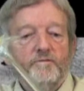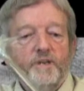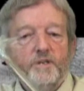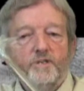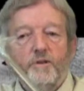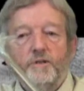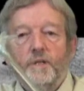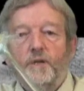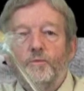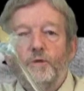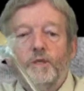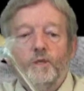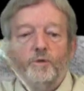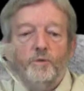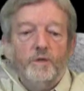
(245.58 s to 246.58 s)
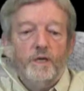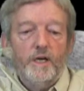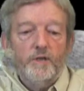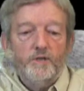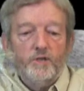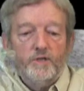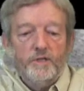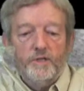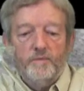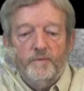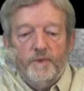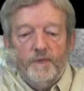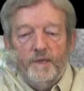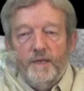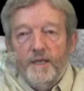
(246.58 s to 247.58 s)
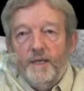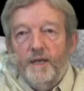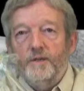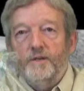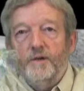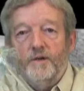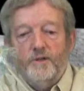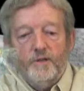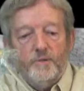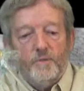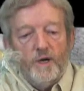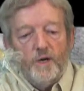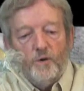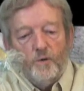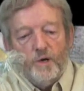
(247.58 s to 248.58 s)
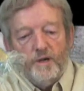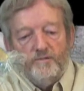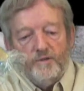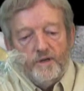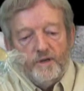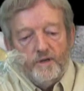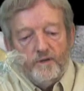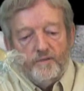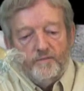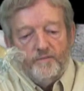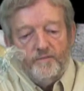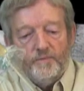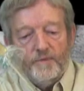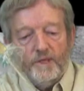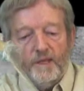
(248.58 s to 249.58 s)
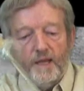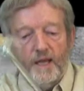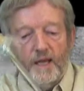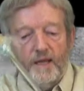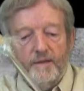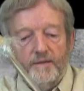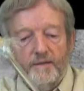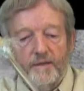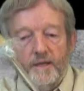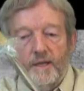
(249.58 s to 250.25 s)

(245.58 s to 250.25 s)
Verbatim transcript: vessel down with liquid nitrogen, and turned the microwave on, and